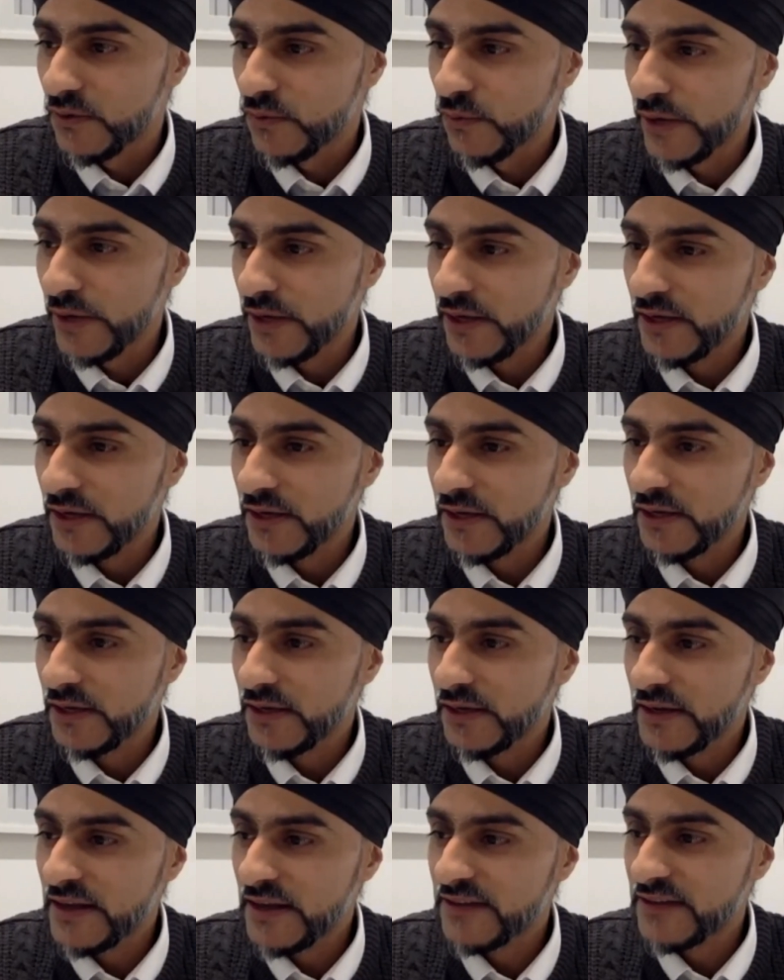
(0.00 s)

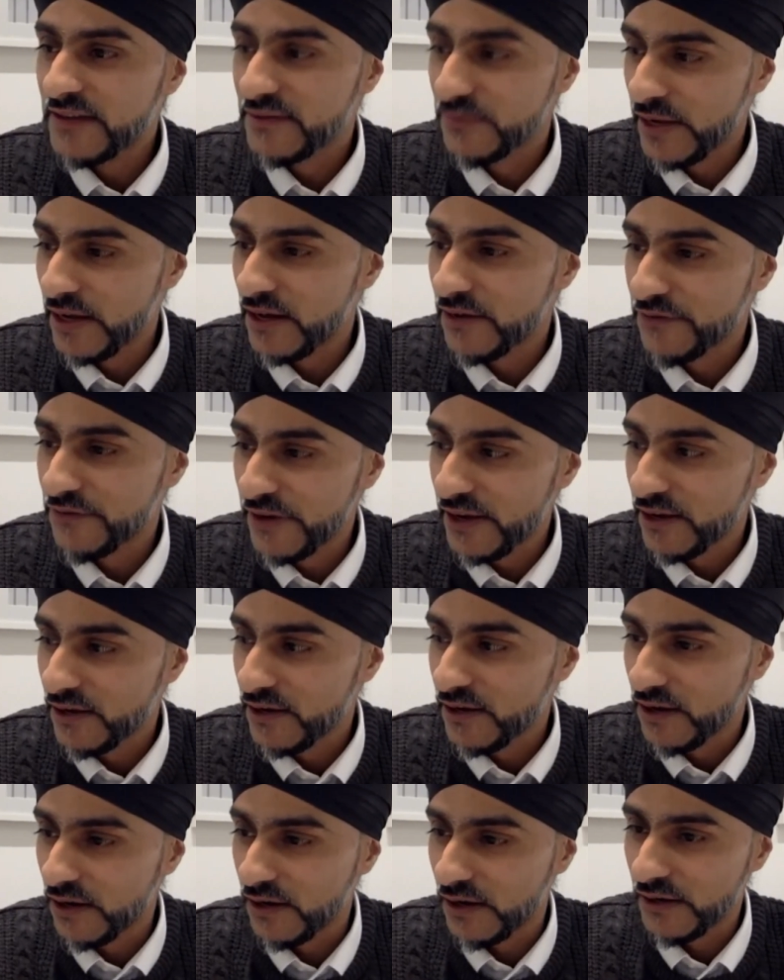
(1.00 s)
Yes, we have. Yeah,
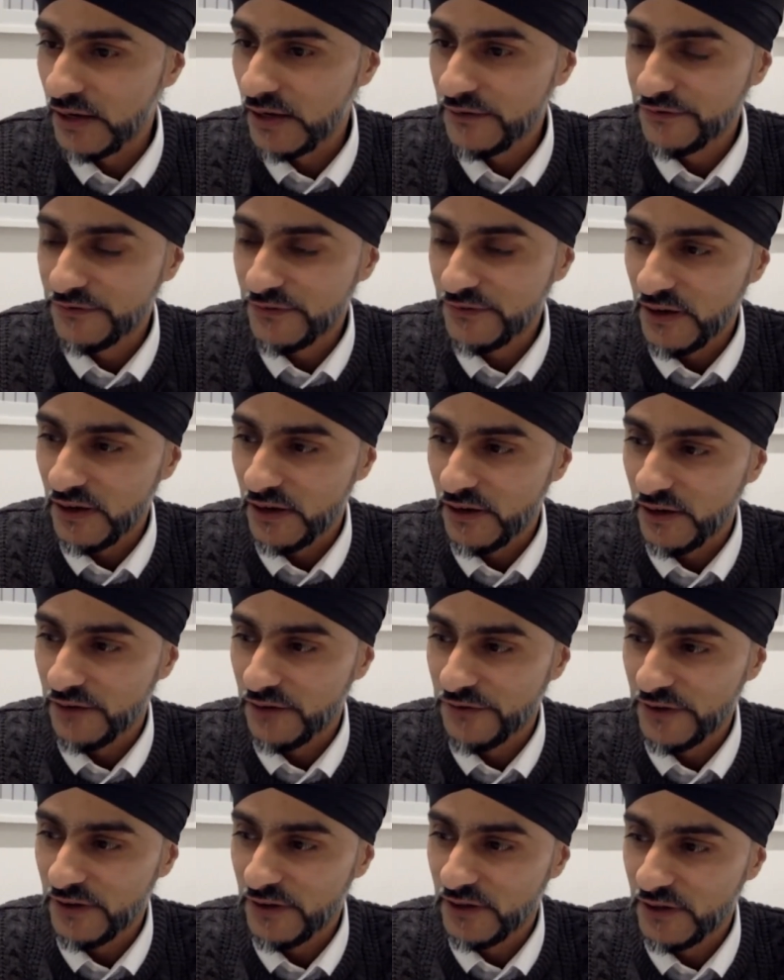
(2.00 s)
I
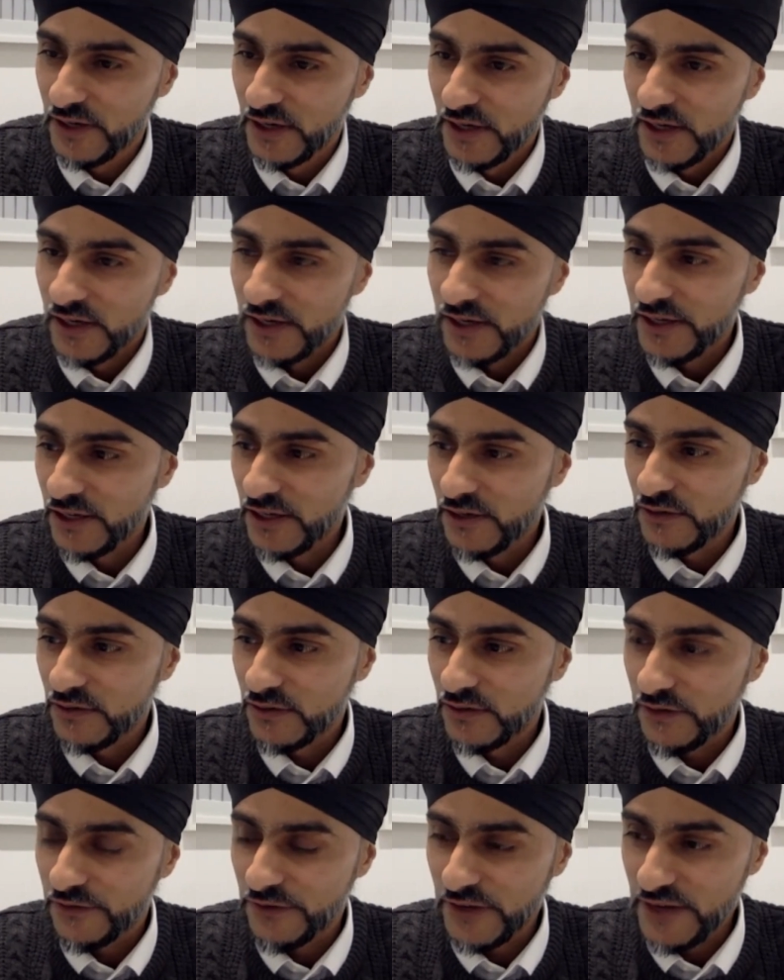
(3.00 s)
think
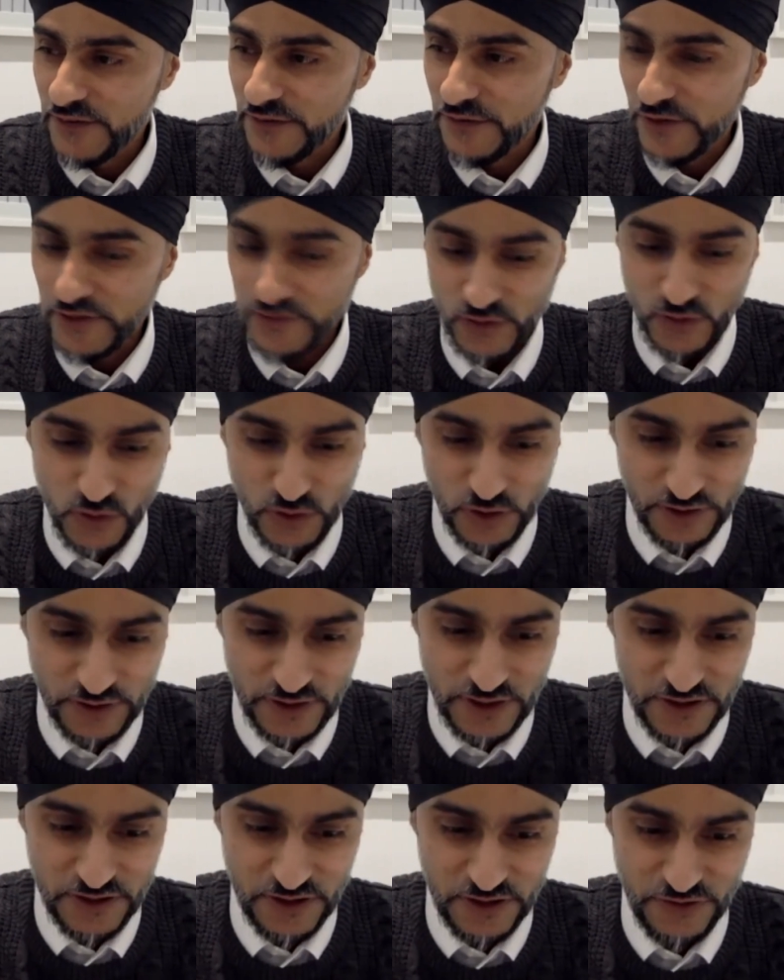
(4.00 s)
every
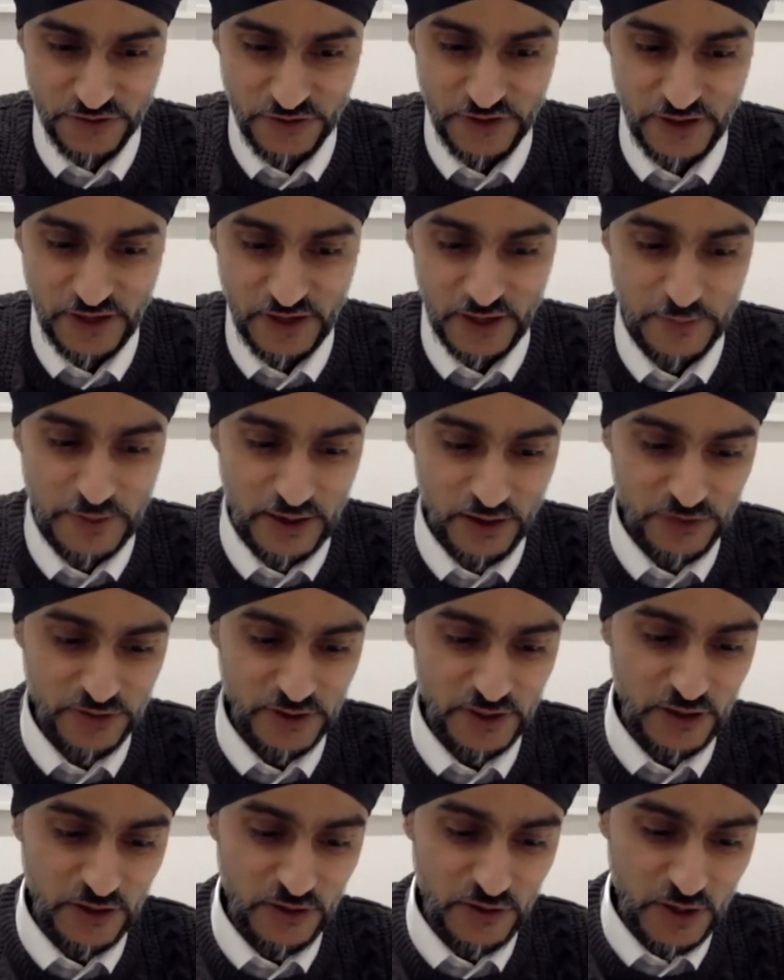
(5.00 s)
organisation is thinking about
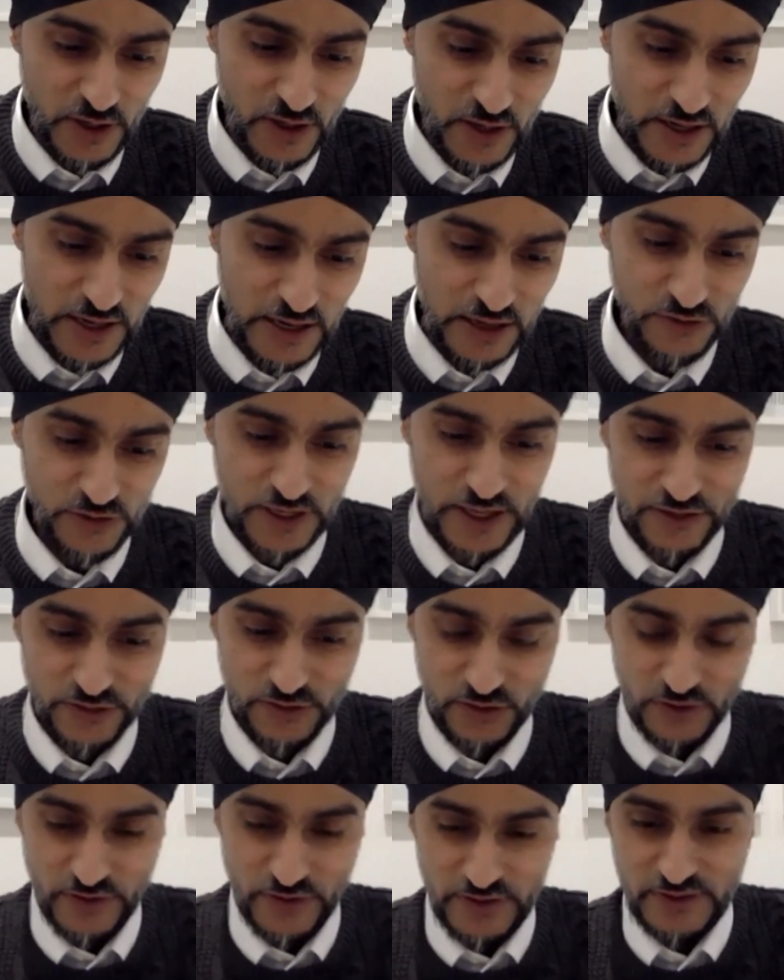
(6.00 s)
how do they
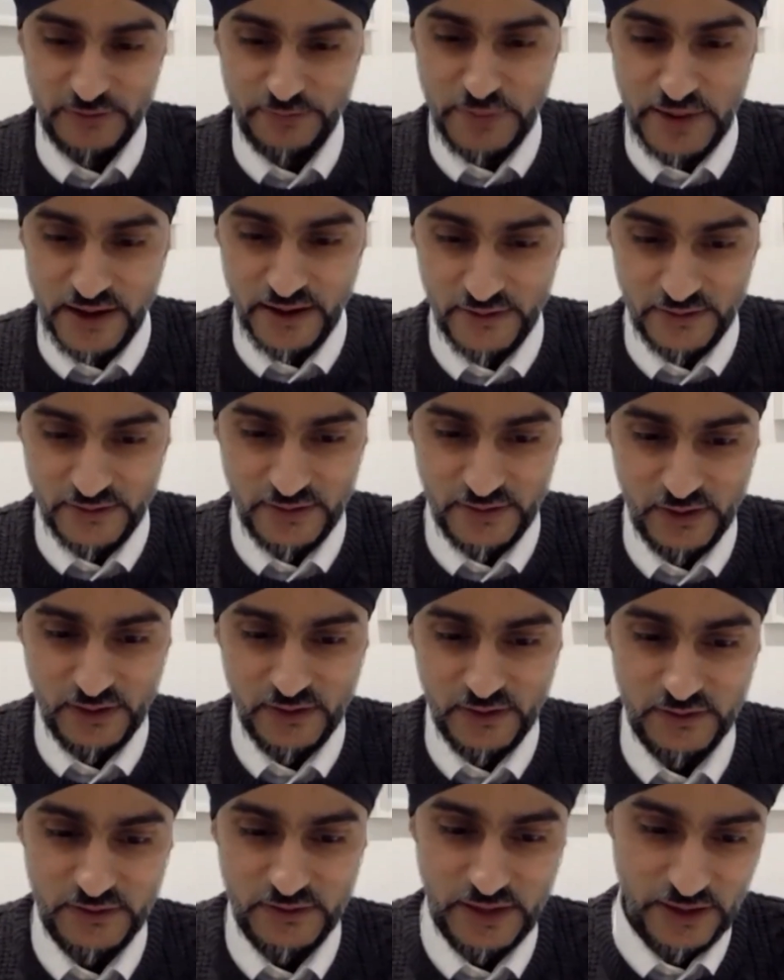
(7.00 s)
sort of expand
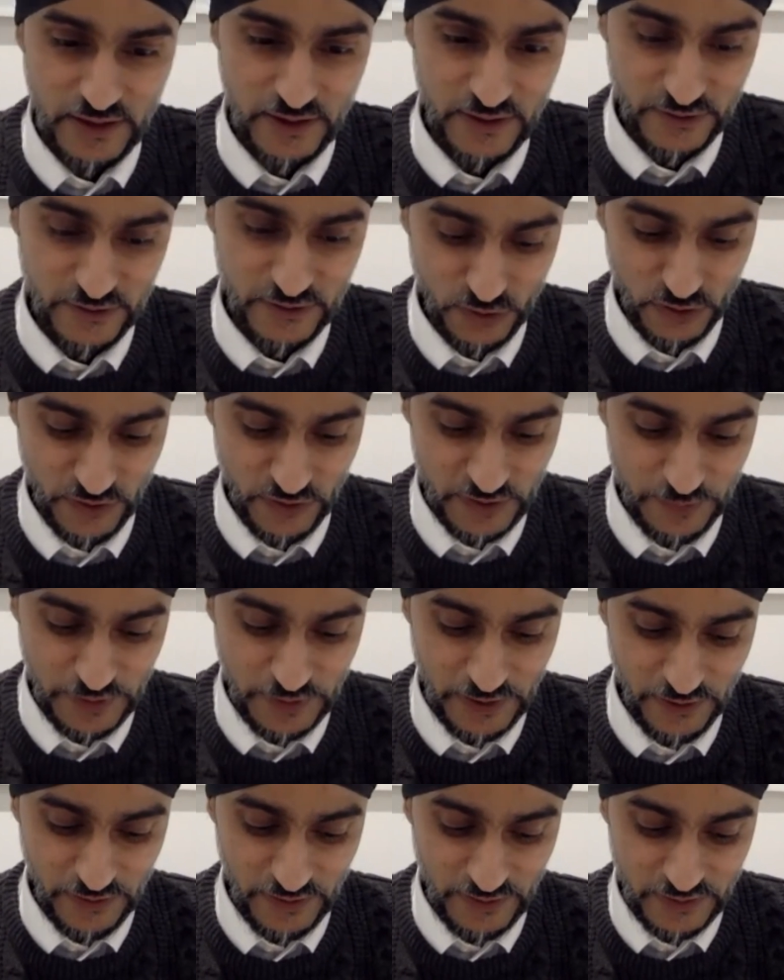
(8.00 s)
their sort of
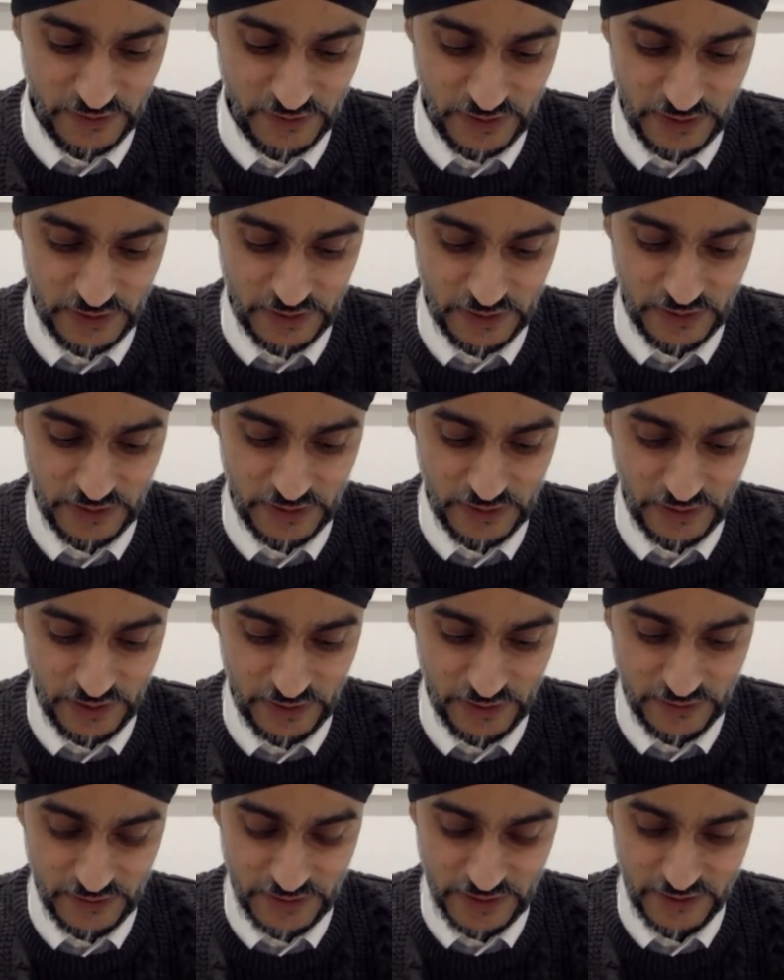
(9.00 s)
experience
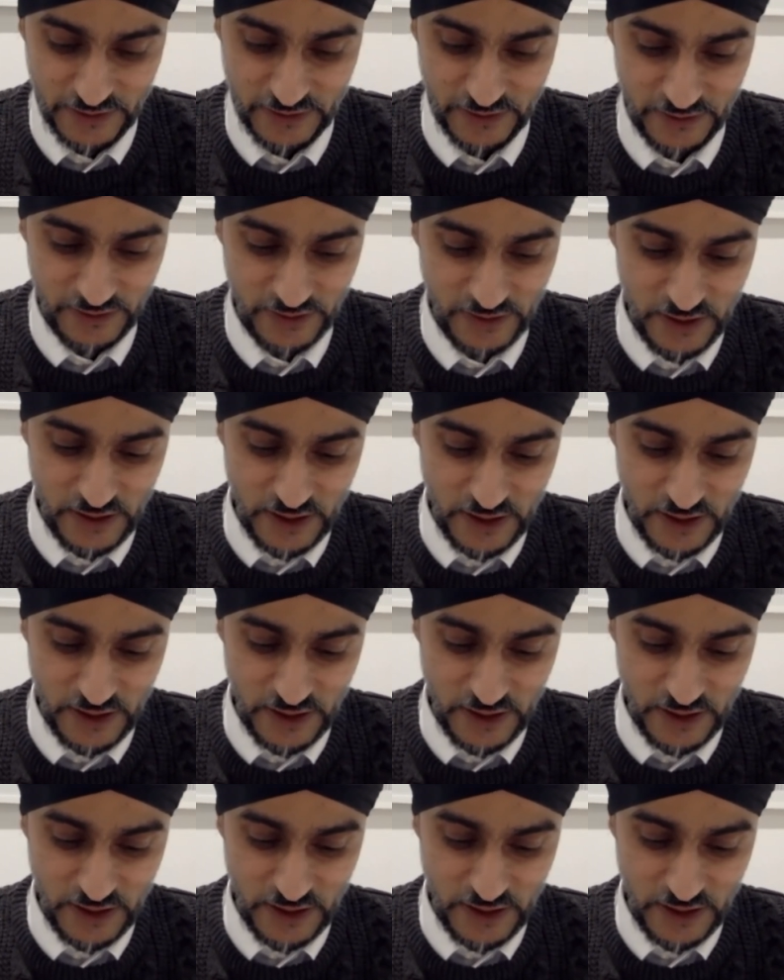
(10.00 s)
in sectors,